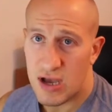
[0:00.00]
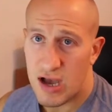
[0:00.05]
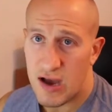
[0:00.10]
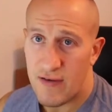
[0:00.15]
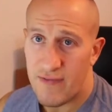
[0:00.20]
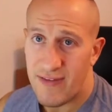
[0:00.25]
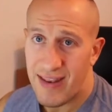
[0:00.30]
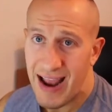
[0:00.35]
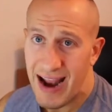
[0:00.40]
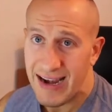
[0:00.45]

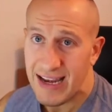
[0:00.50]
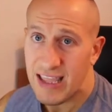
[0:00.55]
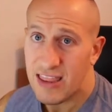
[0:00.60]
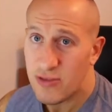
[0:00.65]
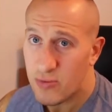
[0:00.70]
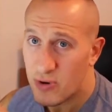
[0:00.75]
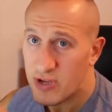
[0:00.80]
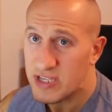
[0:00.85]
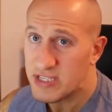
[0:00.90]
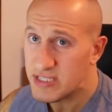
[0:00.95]
of
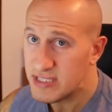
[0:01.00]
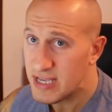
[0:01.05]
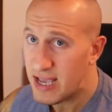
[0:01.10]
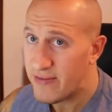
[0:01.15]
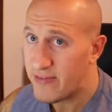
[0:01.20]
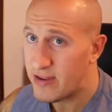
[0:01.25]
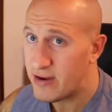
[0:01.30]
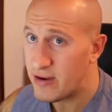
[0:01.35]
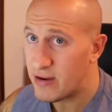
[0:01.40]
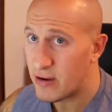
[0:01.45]

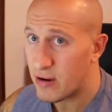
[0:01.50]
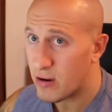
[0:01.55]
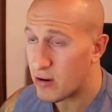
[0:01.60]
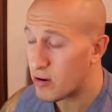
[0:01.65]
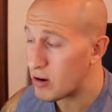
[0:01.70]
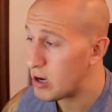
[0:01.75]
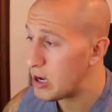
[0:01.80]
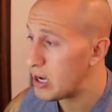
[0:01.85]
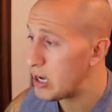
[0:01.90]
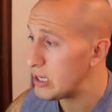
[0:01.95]
93.7
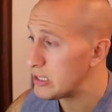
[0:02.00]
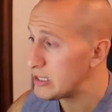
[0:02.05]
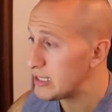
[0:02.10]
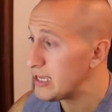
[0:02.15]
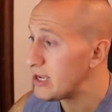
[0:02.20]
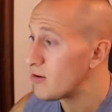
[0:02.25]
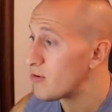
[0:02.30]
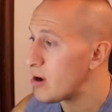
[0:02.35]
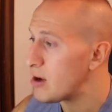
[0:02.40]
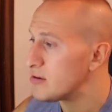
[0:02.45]

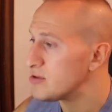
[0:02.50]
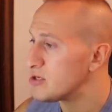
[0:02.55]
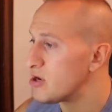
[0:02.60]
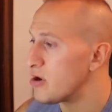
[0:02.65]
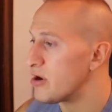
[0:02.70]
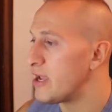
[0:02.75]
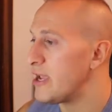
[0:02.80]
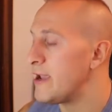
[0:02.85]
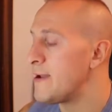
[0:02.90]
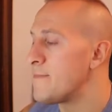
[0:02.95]
lean ground
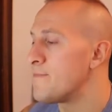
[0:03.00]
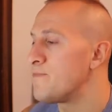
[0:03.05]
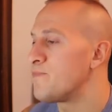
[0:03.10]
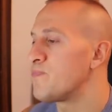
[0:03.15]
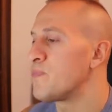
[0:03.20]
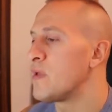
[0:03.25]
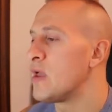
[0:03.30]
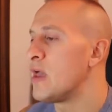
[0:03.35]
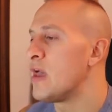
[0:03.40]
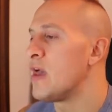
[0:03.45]
turkey.
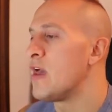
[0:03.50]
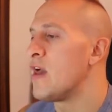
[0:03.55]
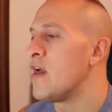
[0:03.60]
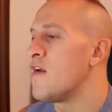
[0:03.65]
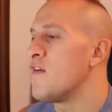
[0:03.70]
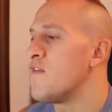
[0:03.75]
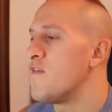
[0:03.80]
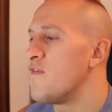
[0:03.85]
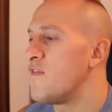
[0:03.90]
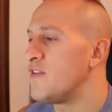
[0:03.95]

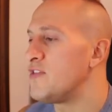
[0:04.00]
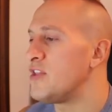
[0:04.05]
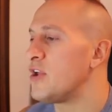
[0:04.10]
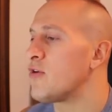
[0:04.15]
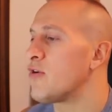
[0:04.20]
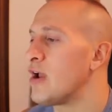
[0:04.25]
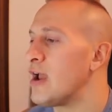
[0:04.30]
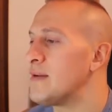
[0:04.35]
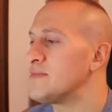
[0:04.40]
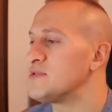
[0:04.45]
50
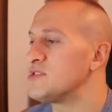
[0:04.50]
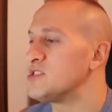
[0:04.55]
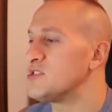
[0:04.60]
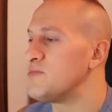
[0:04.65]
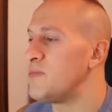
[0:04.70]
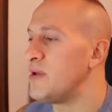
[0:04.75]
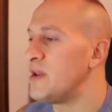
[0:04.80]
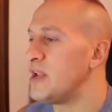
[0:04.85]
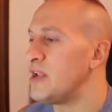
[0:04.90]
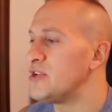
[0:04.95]
grams of
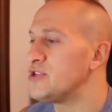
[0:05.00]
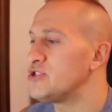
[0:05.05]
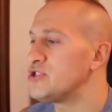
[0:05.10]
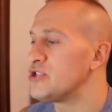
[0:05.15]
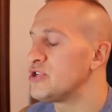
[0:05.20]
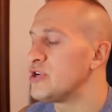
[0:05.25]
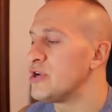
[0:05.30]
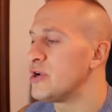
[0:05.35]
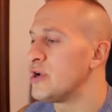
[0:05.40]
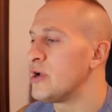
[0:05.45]
spinach.
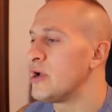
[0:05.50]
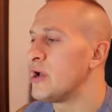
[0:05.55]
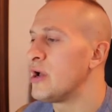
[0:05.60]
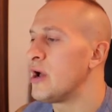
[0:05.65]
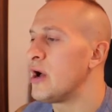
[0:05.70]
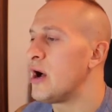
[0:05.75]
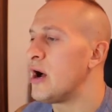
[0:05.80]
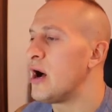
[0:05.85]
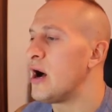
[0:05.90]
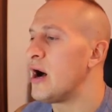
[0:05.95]

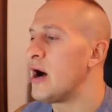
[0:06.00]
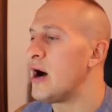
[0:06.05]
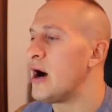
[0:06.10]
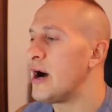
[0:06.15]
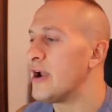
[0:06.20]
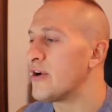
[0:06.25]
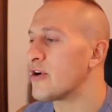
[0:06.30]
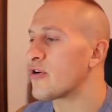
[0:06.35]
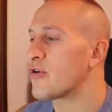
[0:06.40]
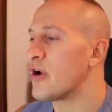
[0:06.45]

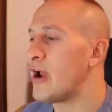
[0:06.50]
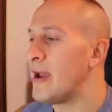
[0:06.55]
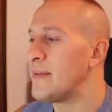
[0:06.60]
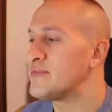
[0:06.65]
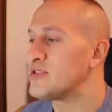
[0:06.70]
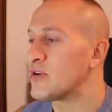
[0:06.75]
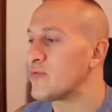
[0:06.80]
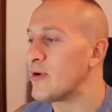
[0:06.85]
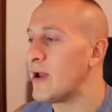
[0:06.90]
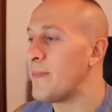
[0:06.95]
100
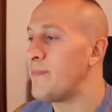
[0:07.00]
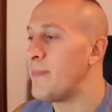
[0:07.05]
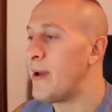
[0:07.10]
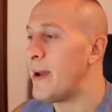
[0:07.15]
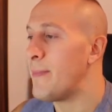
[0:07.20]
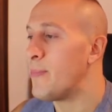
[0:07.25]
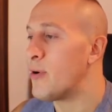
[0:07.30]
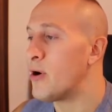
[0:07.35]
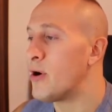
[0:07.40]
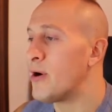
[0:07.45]
grams of red
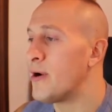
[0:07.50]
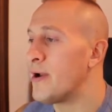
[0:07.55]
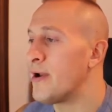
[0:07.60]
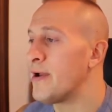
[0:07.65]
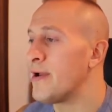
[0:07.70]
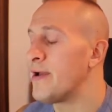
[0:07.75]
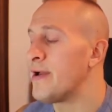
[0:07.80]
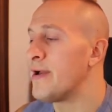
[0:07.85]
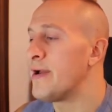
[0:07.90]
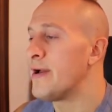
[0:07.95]
pepper.
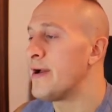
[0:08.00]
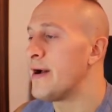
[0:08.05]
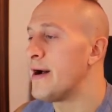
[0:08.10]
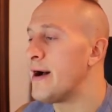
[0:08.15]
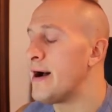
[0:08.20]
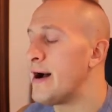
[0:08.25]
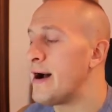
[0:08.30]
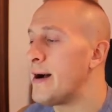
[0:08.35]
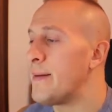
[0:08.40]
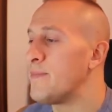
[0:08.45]

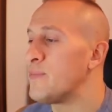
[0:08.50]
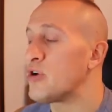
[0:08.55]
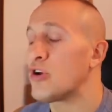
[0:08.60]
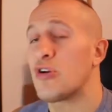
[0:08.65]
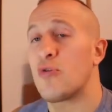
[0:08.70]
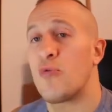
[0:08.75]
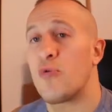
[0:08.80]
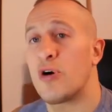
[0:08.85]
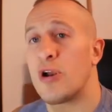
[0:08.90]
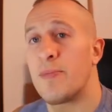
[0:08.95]
You're
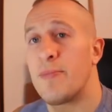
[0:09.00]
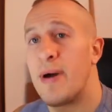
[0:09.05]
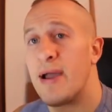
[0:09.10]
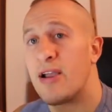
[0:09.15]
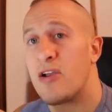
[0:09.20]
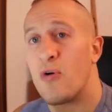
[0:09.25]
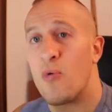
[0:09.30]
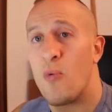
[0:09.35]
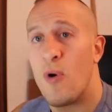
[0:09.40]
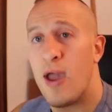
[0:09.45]
going to want to
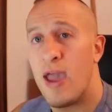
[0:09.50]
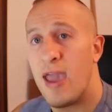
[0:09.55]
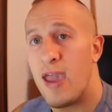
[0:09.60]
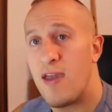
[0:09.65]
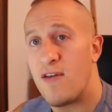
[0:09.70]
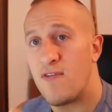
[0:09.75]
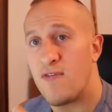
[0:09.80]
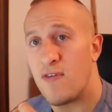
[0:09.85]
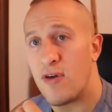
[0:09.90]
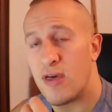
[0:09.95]

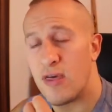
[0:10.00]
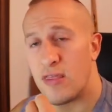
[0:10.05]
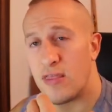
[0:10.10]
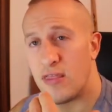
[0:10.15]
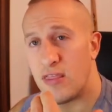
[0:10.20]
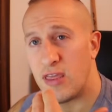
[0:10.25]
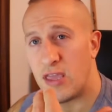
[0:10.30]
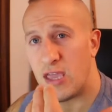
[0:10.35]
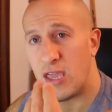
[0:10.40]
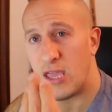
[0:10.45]
microwave
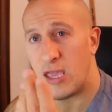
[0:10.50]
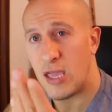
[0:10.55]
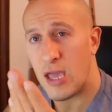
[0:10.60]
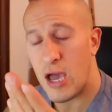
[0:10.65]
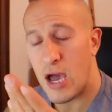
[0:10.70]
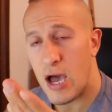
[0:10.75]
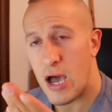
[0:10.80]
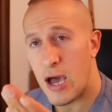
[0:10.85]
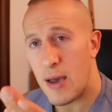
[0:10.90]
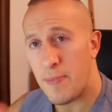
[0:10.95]
the
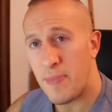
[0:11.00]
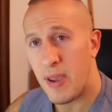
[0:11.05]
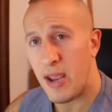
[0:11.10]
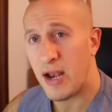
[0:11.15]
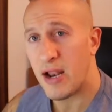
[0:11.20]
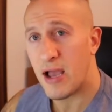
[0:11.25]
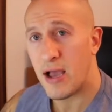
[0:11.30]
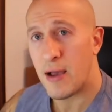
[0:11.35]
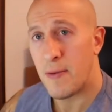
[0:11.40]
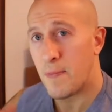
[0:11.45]

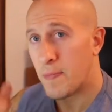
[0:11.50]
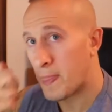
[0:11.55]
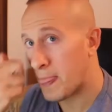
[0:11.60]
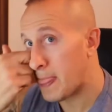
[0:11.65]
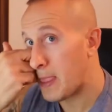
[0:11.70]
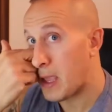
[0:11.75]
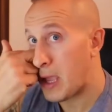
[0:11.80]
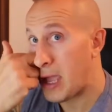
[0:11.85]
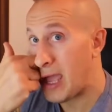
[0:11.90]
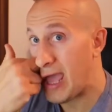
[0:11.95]
pita
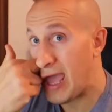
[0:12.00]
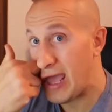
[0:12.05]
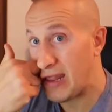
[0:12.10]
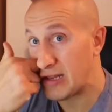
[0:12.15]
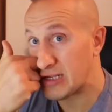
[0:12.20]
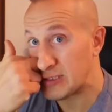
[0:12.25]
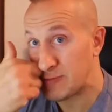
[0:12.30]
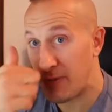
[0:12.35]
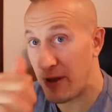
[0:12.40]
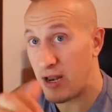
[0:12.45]
and
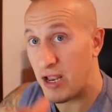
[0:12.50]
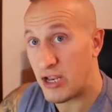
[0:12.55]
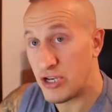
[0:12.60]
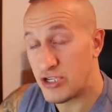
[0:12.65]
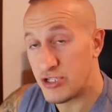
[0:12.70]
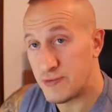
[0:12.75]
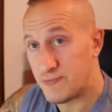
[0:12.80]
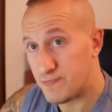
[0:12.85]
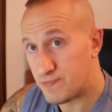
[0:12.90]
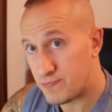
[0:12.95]
the
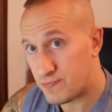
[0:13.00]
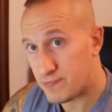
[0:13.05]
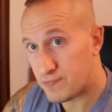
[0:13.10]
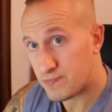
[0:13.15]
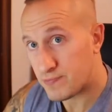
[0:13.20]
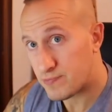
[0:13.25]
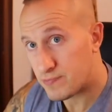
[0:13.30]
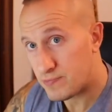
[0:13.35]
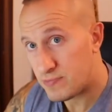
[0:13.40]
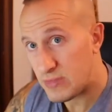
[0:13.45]
spinach
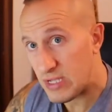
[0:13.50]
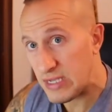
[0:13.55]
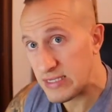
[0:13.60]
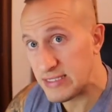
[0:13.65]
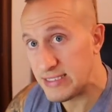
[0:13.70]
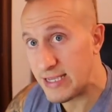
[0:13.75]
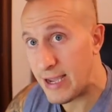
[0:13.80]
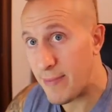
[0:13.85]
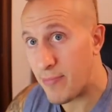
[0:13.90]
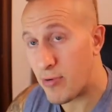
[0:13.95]

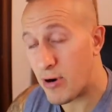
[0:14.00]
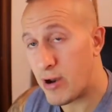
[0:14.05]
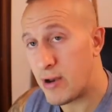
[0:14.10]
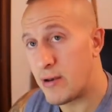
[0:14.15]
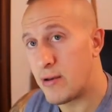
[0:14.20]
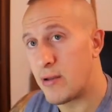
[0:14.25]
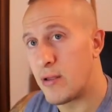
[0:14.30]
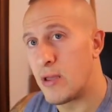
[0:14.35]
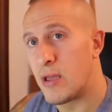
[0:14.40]
separate.